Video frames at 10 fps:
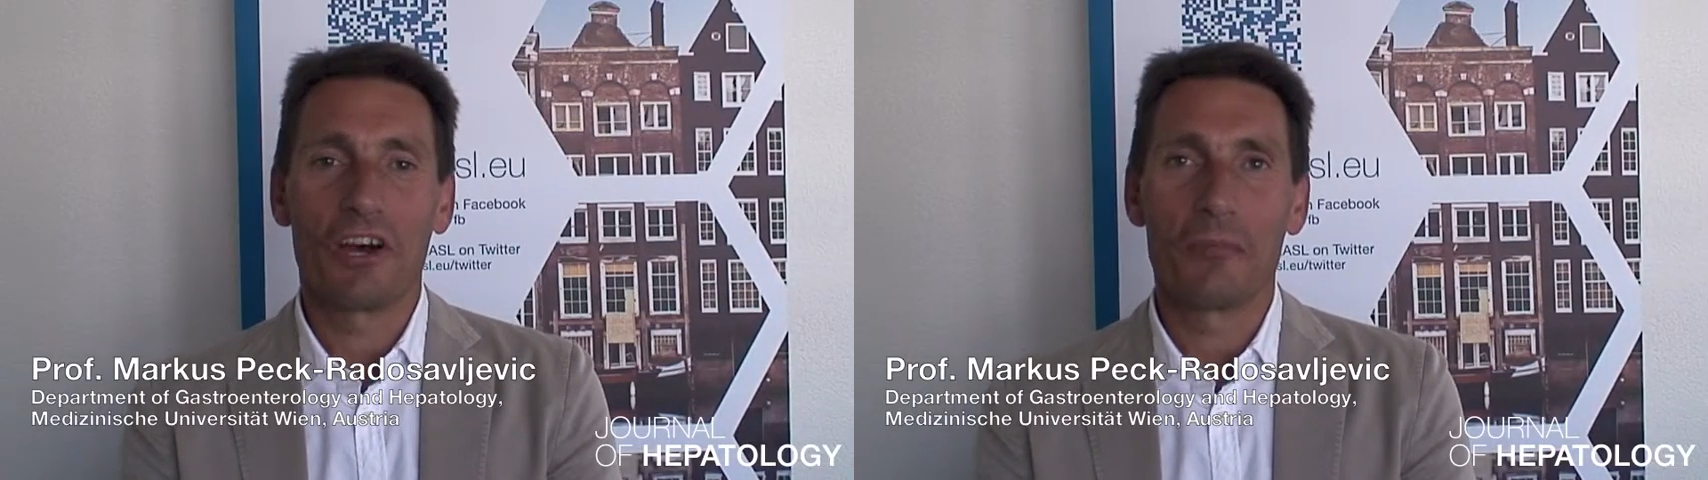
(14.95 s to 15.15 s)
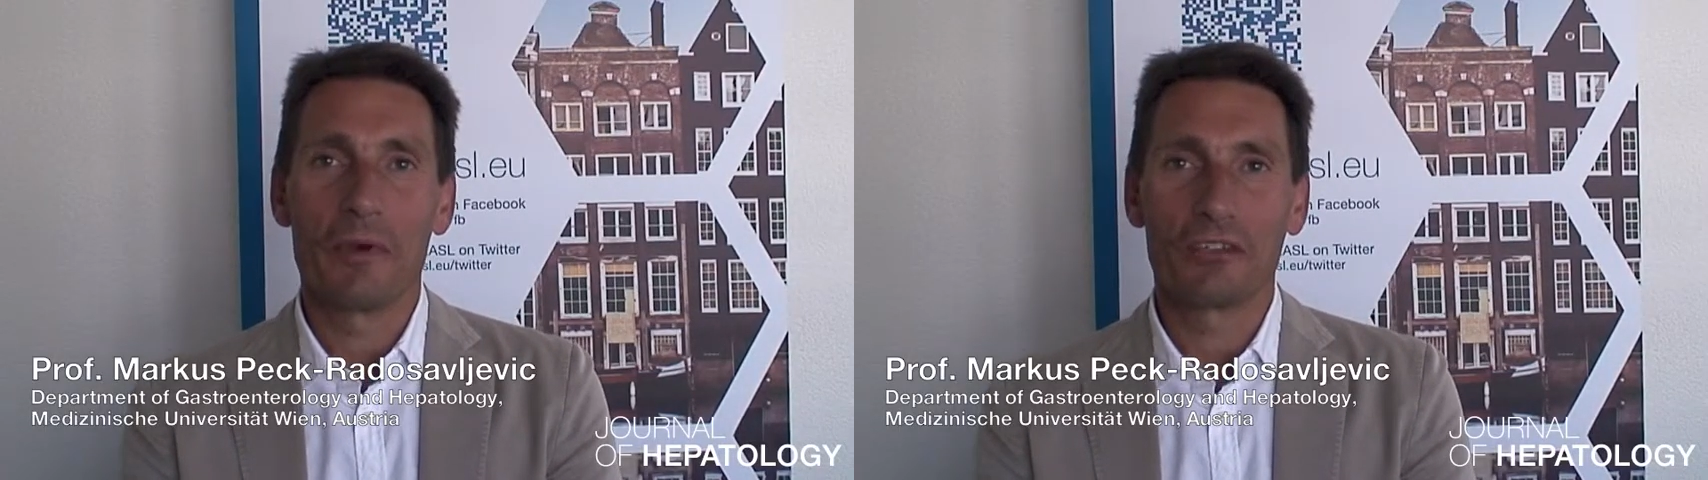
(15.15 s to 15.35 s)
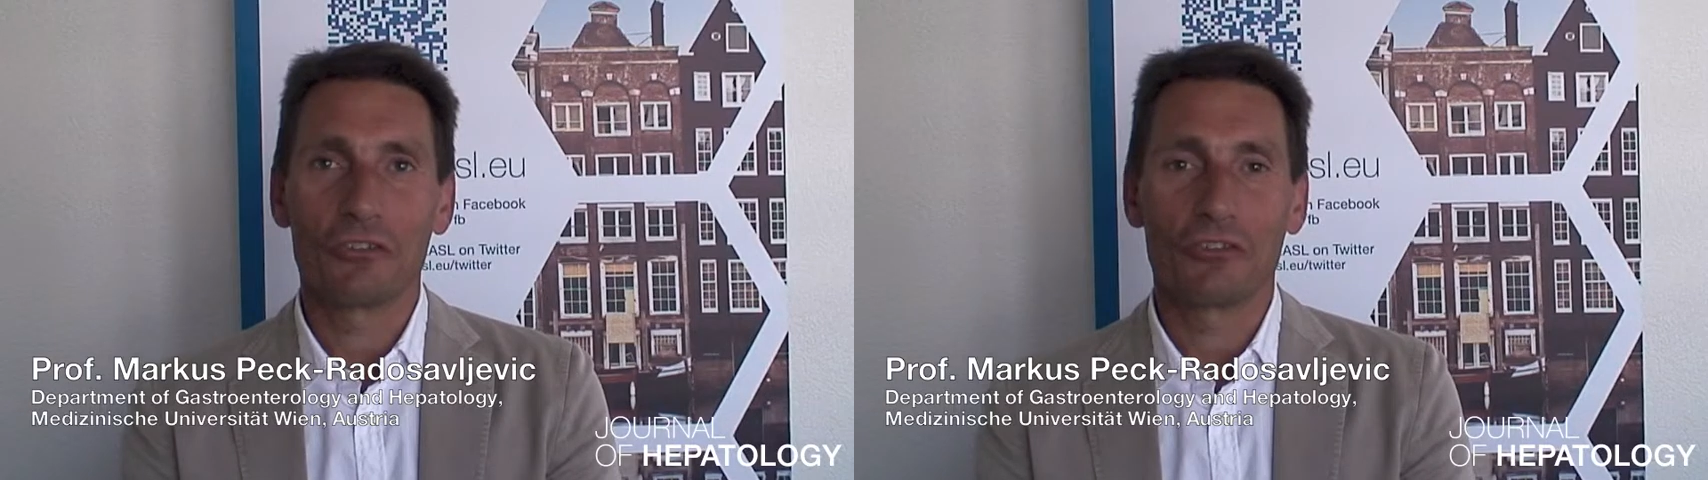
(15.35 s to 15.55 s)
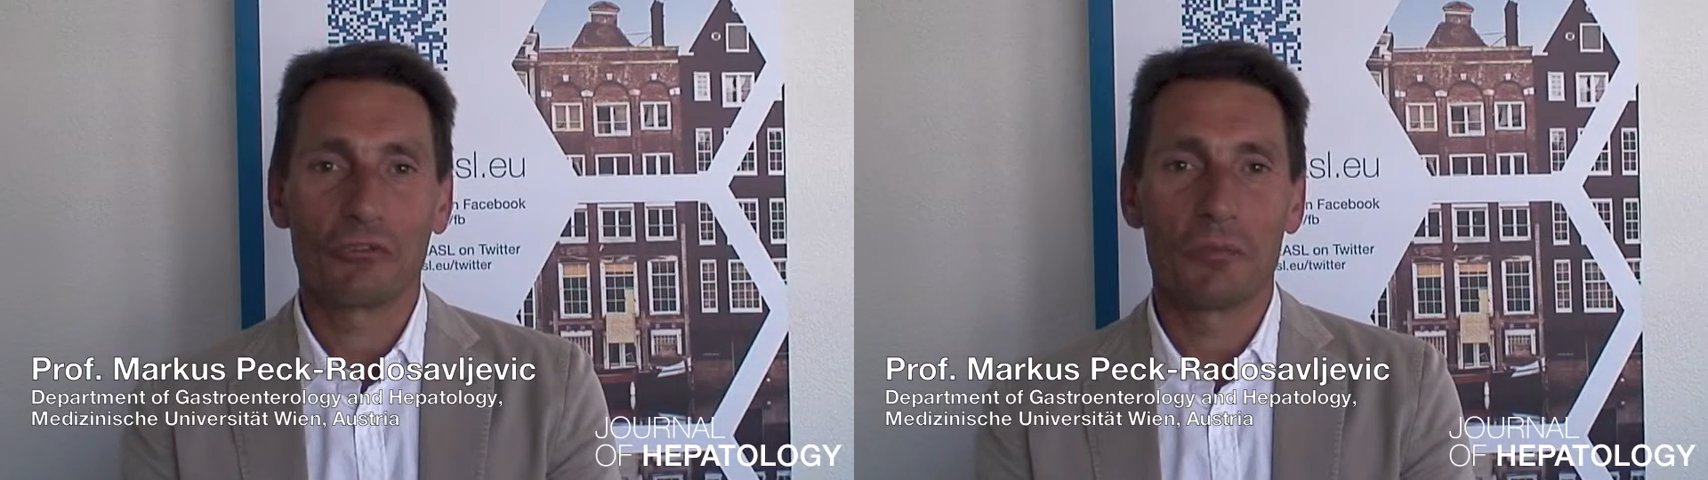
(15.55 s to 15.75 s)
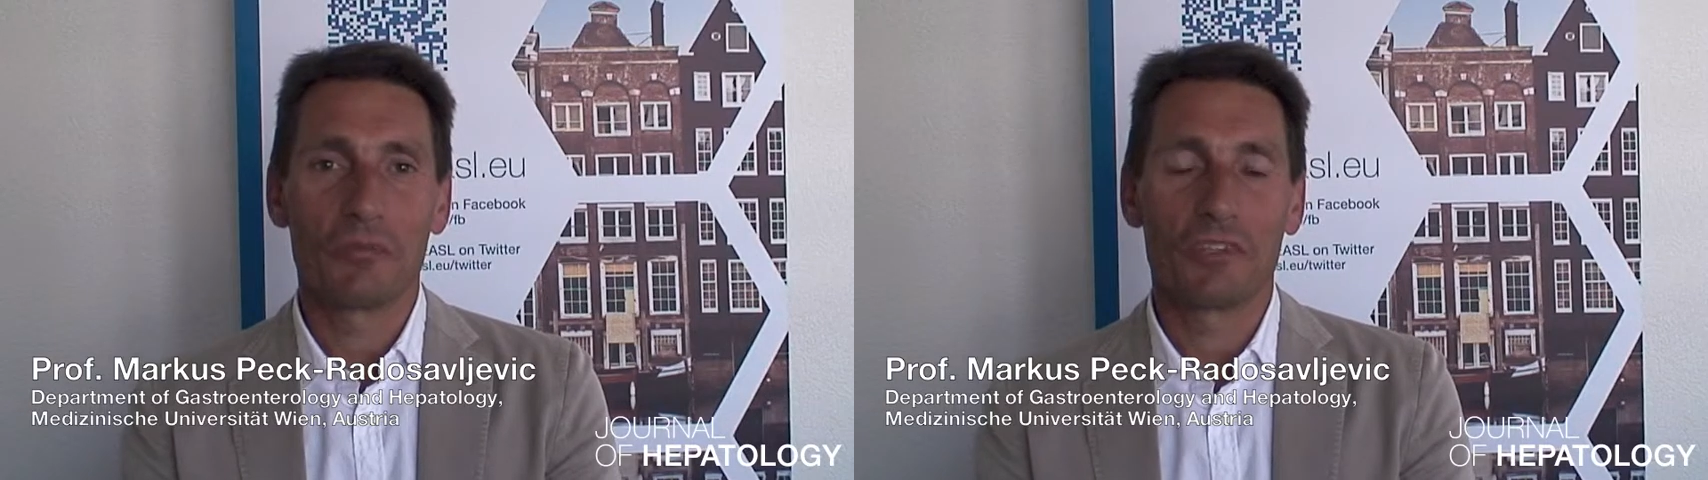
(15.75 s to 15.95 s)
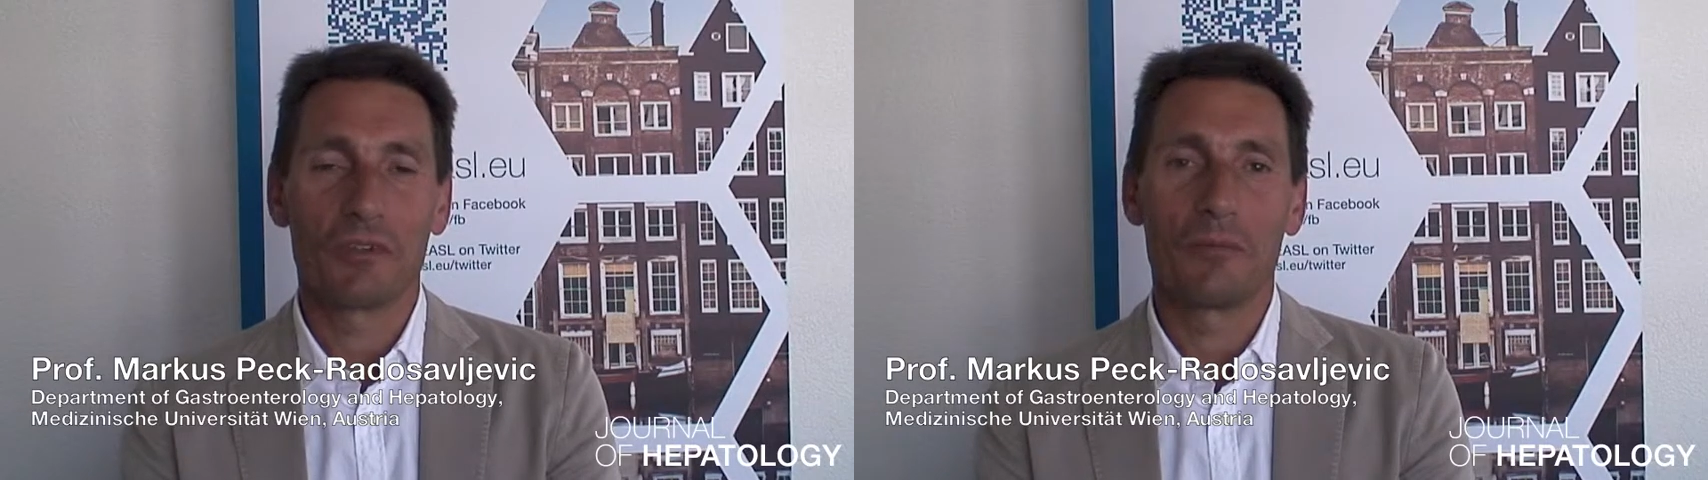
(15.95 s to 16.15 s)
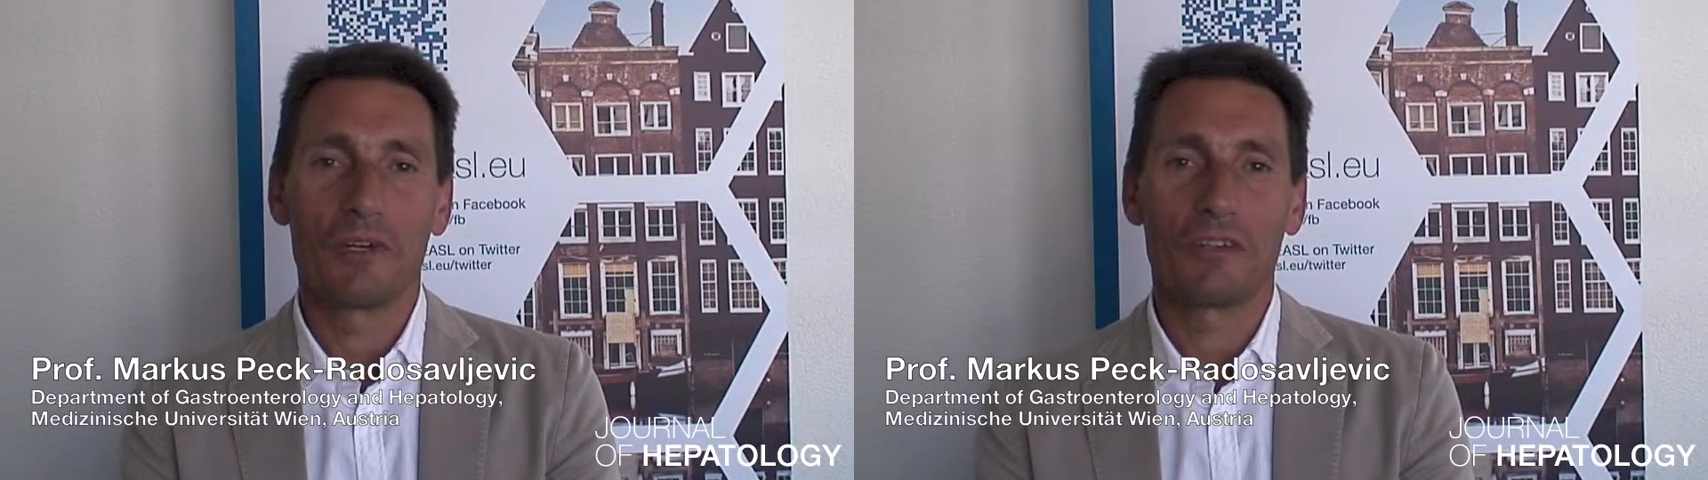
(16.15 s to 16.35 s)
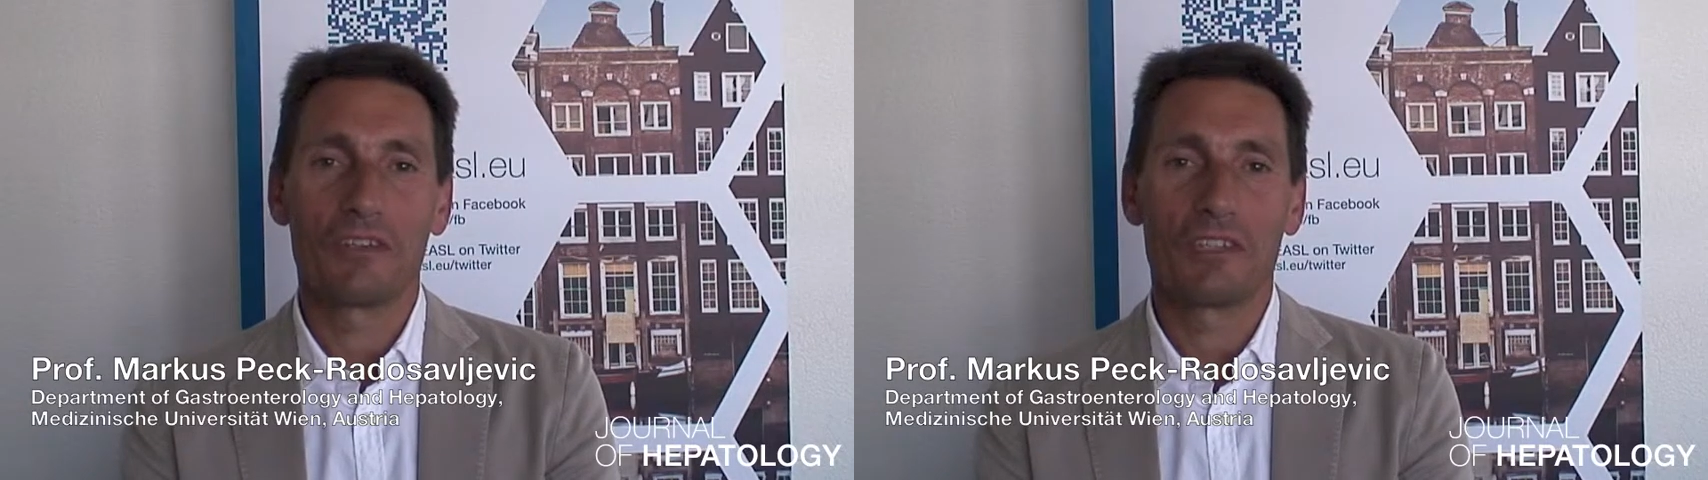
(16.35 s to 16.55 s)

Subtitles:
our manuscript about